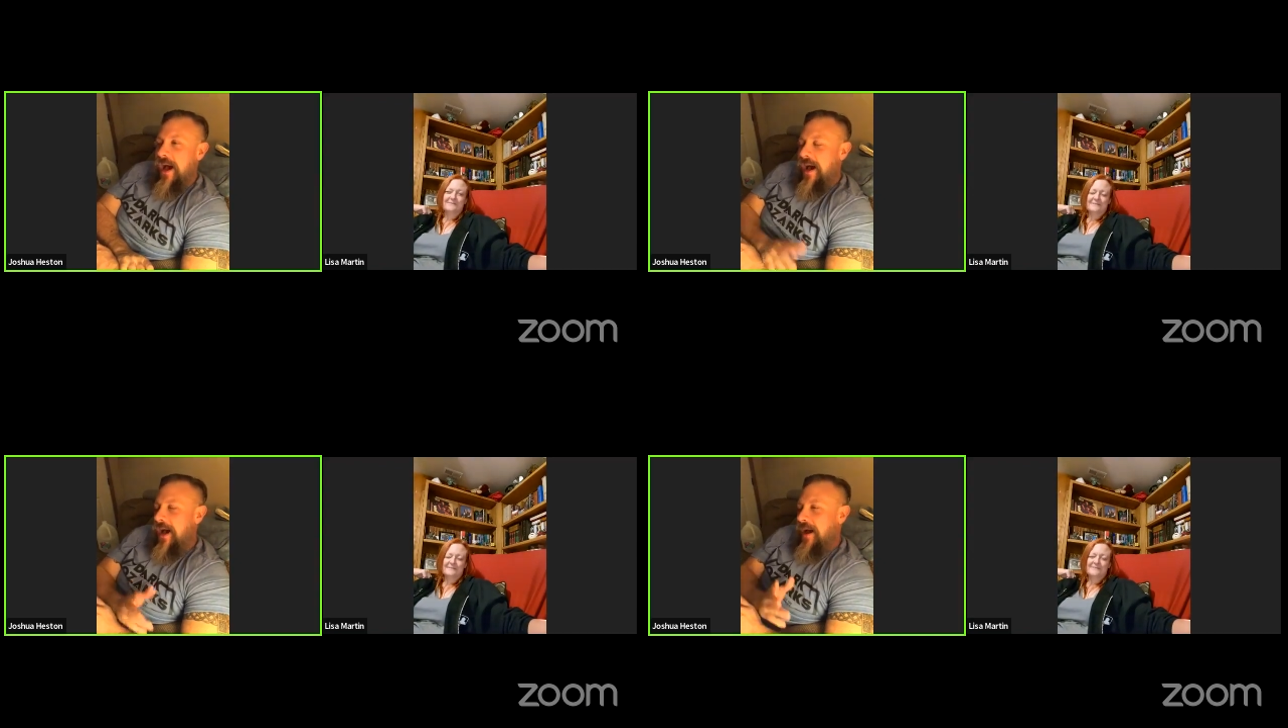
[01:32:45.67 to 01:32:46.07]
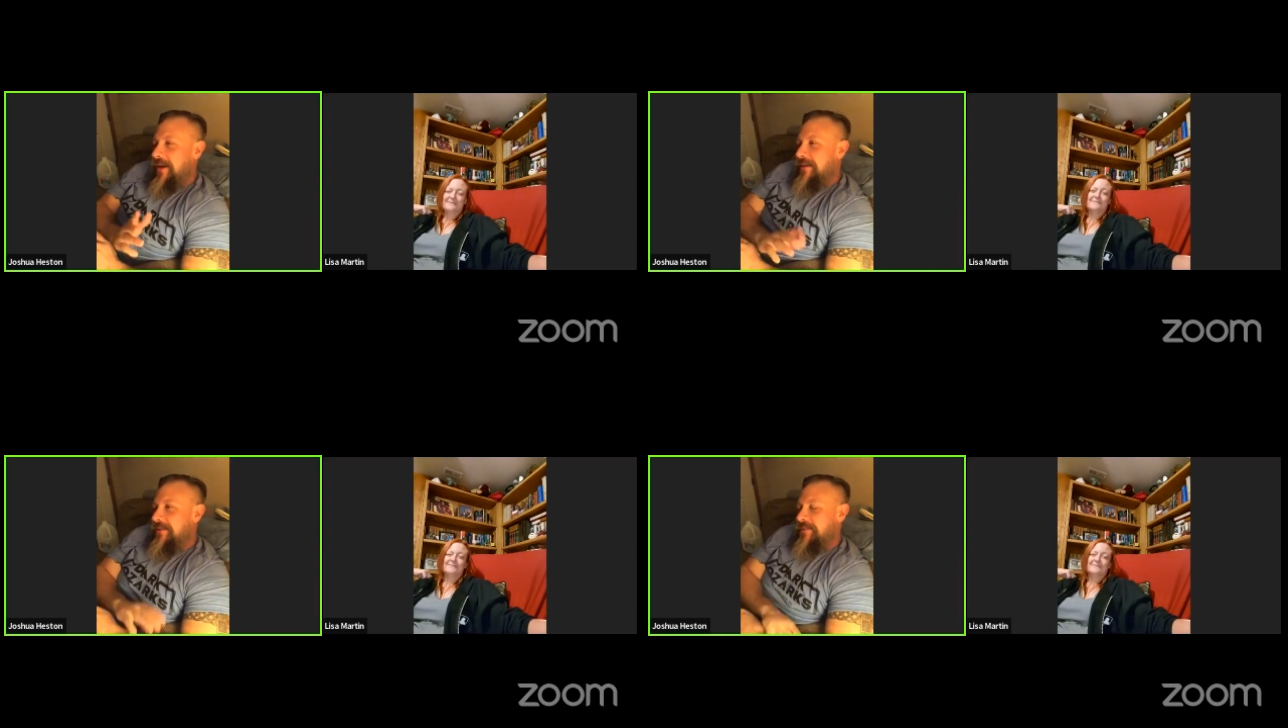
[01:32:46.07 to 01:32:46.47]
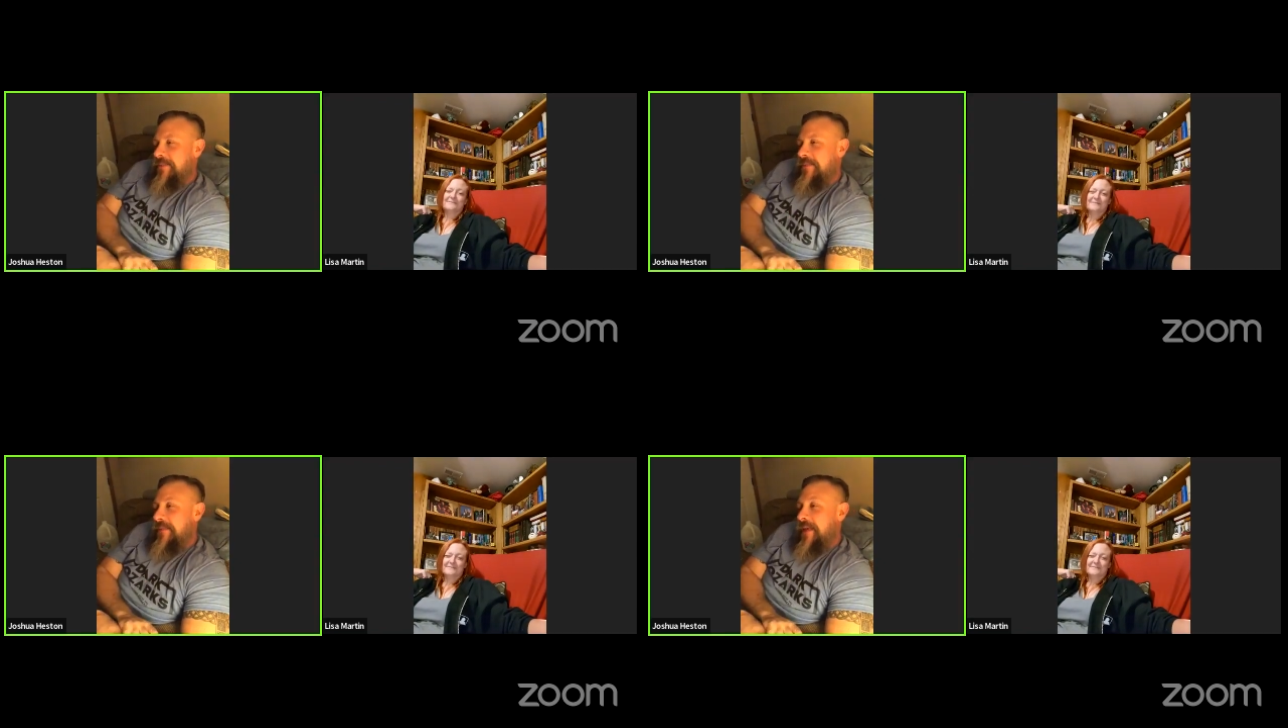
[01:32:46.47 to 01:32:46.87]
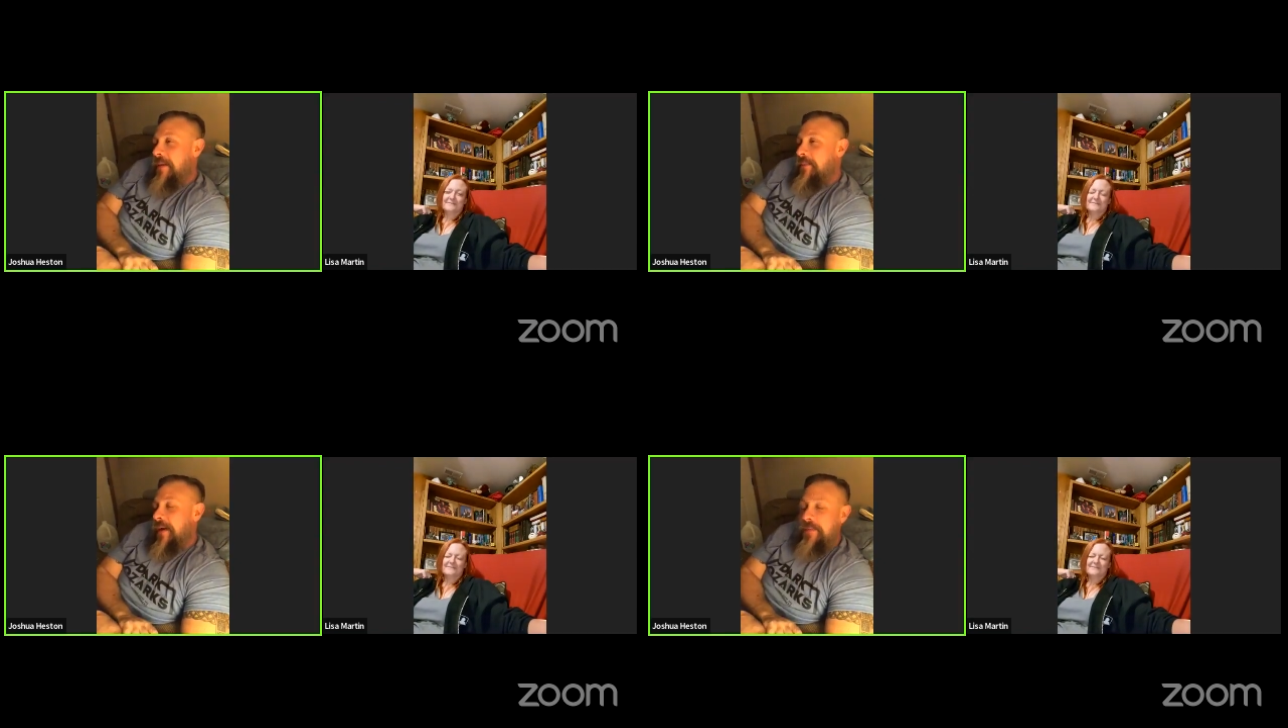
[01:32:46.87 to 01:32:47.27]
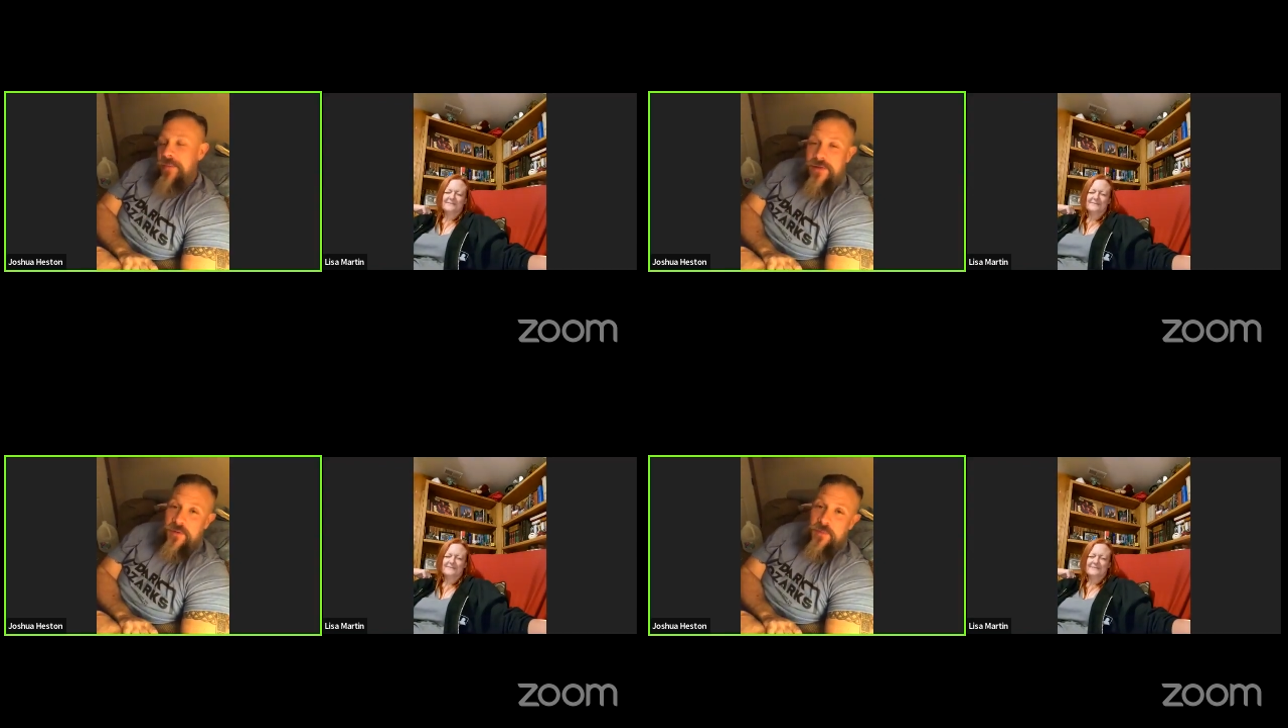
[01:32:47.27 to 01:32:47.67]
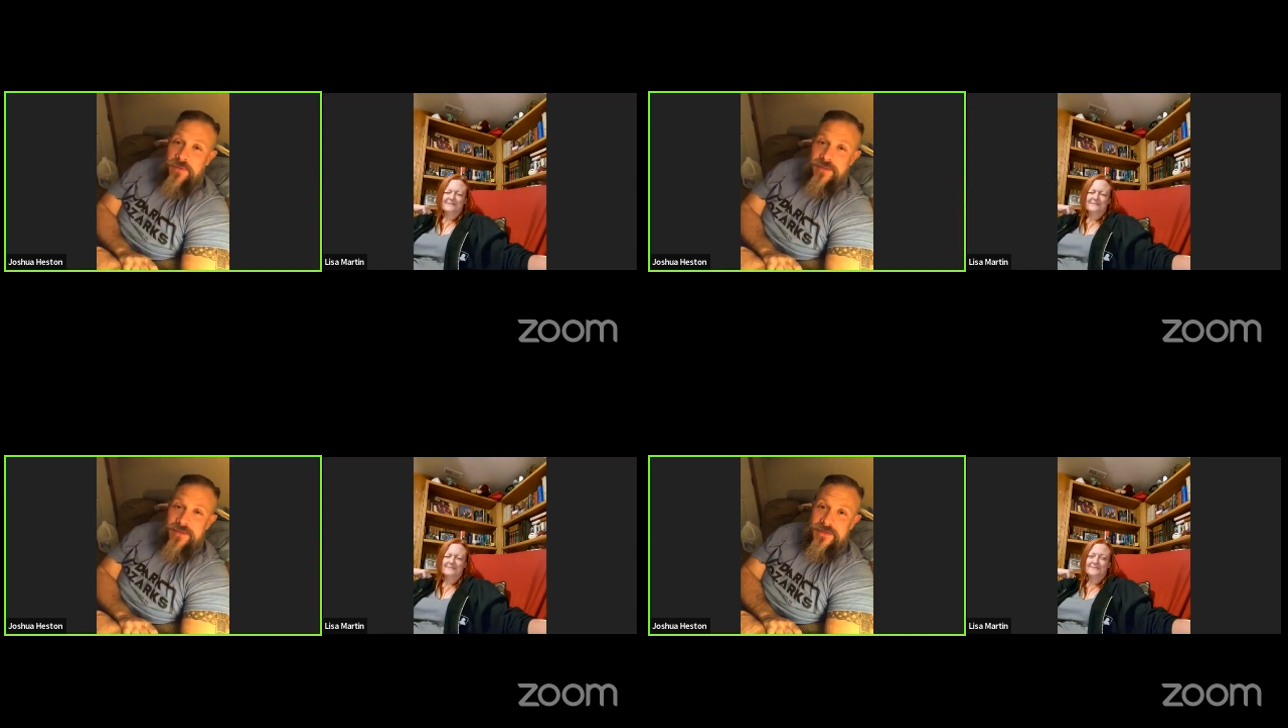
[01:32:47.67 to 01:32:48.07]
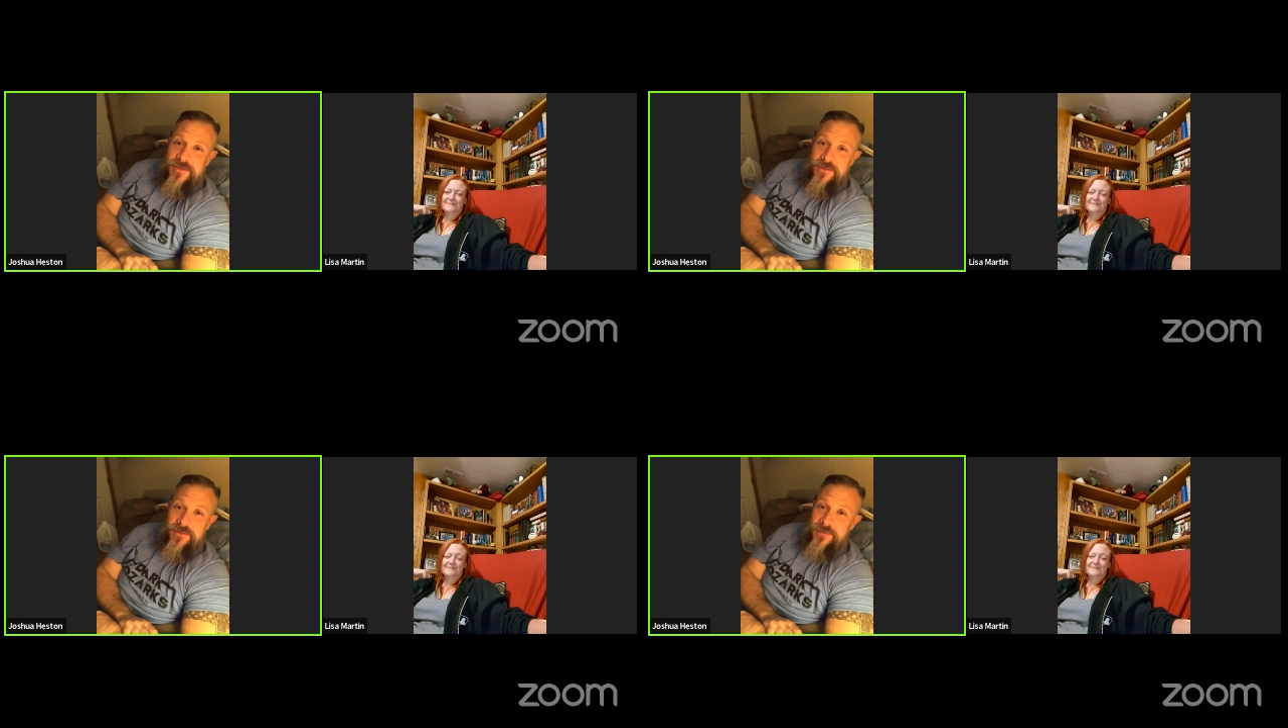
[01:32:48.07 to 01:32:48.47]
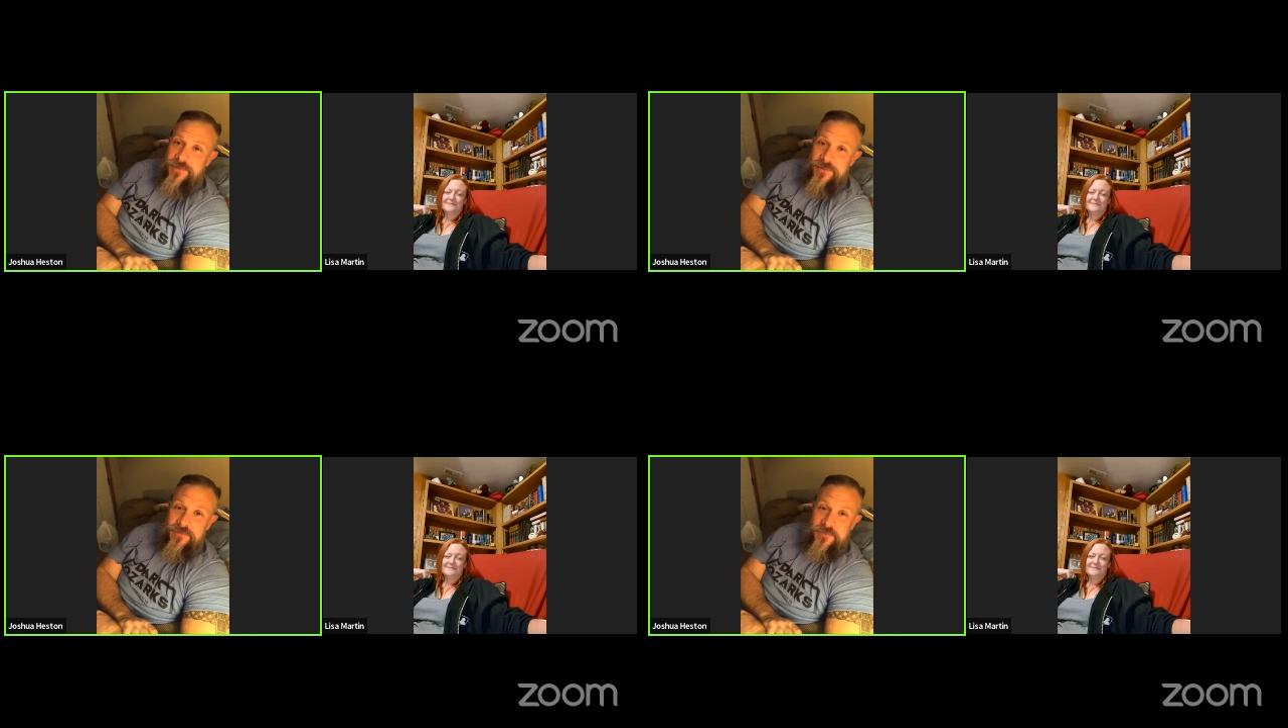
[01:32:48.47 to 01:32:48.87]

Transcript: i that might be a good place to